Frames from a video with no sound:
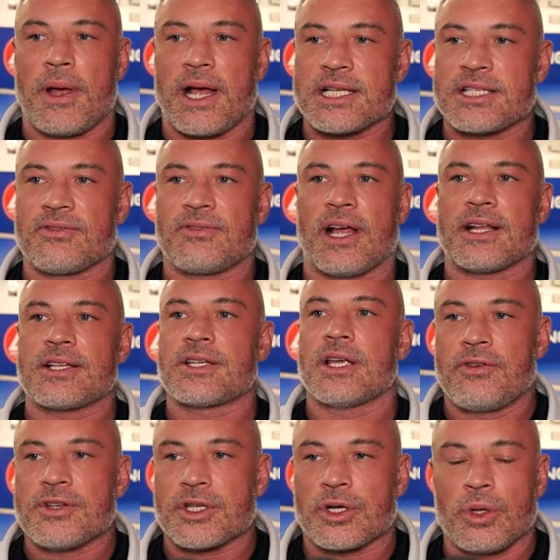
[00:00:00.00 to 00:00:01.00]
mats, if that's
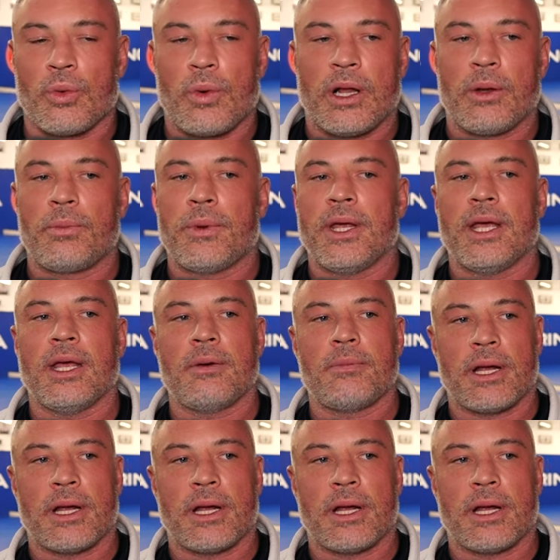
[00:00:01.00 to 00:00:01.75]
physical well-being,